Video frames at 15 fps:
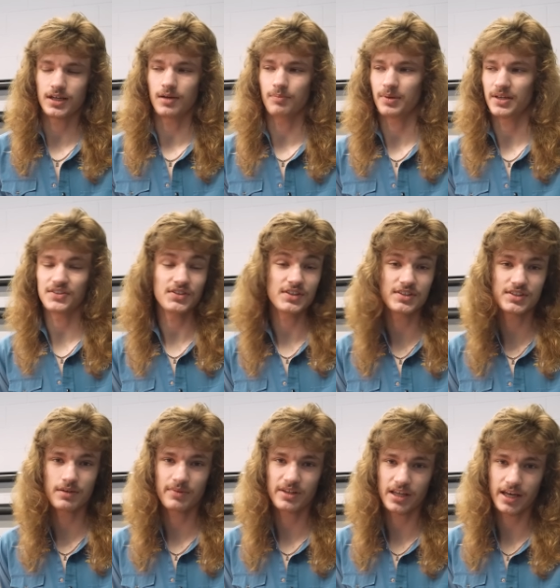a PC
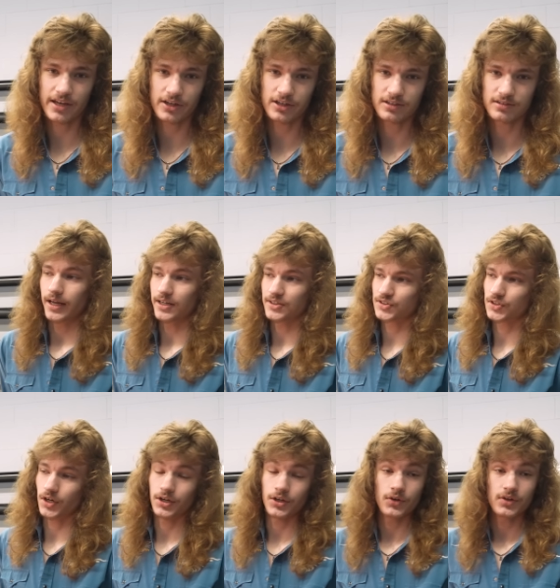simulator. And I
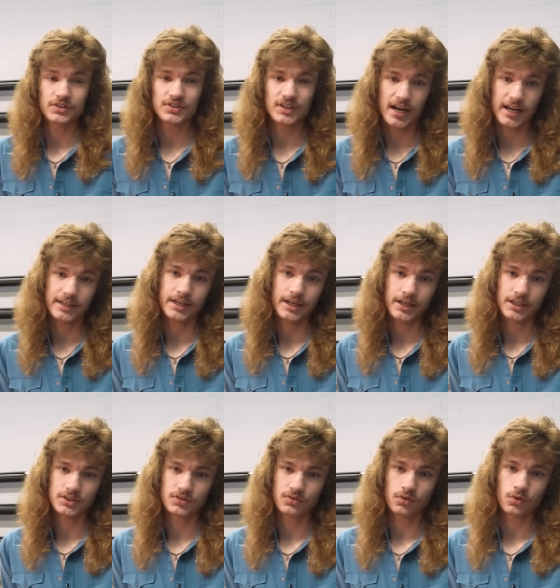started doing side
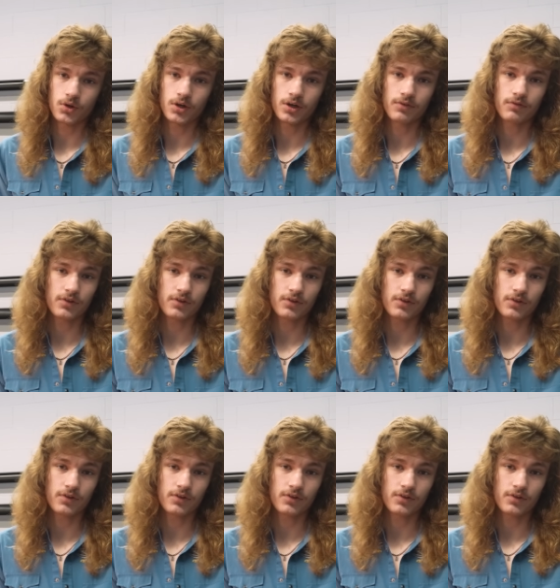gigs for